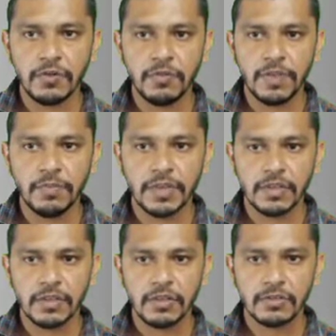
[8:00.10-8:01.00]
to VP,
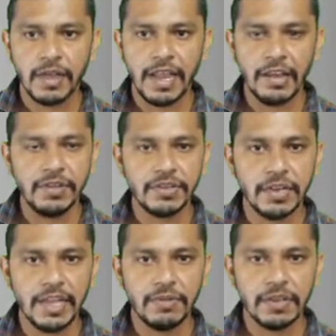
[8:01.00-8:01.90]
so
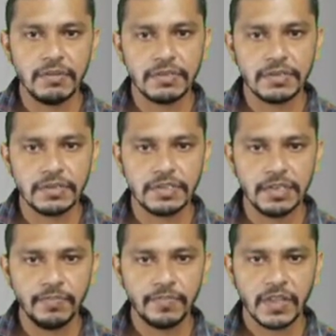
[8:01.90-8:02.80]
elevation line will give us
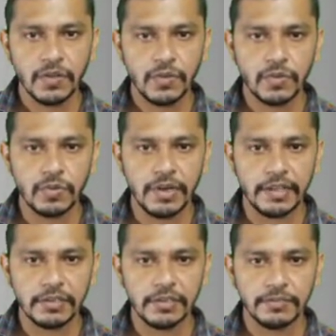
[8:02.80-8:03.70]
the true
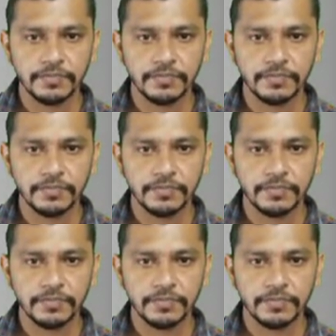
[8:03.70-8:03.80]
length.